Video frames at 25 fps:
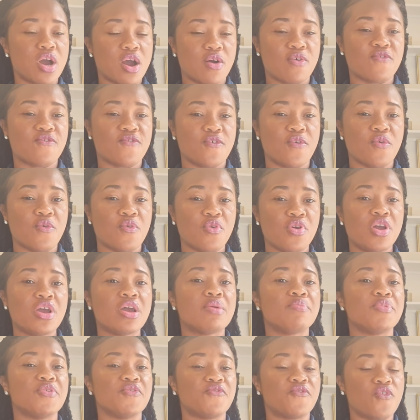out for
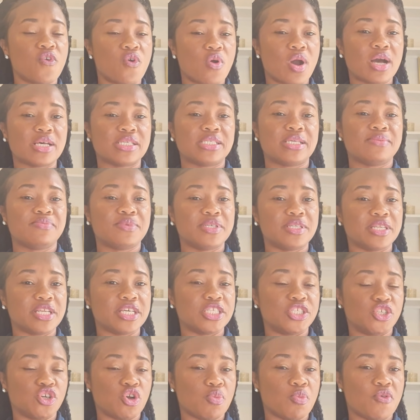before accepting the
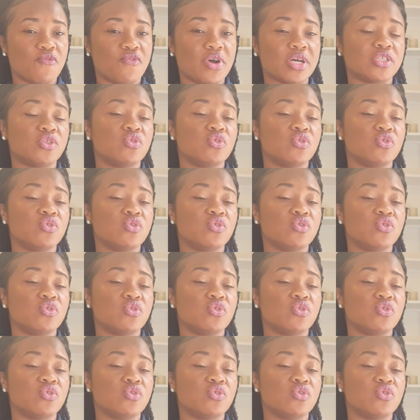job offer,